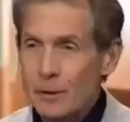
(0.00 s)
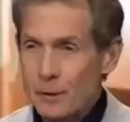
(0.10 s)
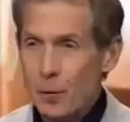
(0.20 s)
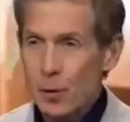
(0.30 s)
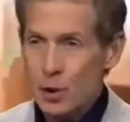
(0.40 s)
be
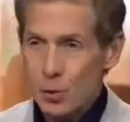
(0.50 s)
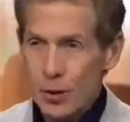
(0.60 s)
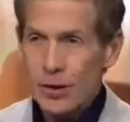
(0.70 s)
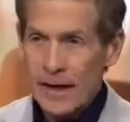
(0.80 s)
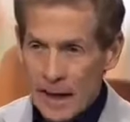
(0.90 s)
forced to
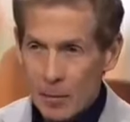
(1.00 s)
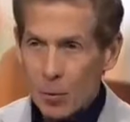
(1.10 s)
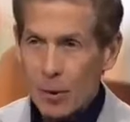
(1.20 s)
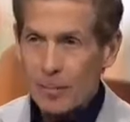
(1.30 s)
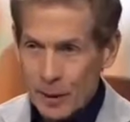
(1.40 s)
wear
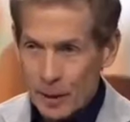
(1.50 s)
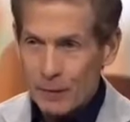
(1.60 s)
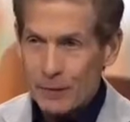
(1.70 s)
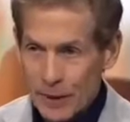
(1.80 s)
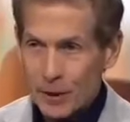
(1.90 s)
cowboy
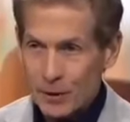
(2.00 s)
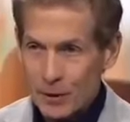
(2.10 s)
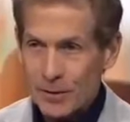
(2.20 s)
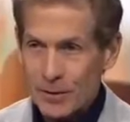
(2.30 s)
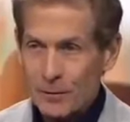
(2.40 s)

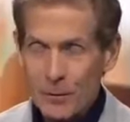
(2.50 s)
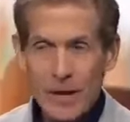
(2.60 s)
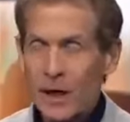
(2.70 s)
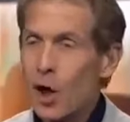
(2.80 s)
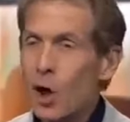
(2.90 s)
paraphernalia for
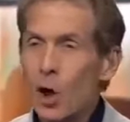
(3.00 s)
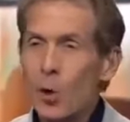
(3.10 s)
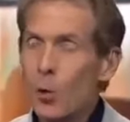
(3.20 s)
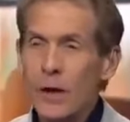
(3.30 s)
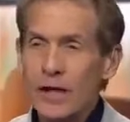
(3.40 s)
that will,
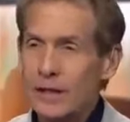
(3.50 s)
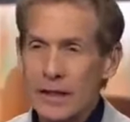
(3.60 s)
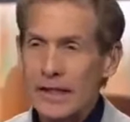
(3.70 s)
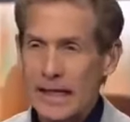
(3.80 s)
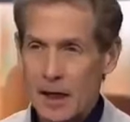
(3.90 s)
whole week
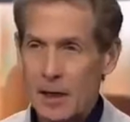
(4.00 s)
happen. leading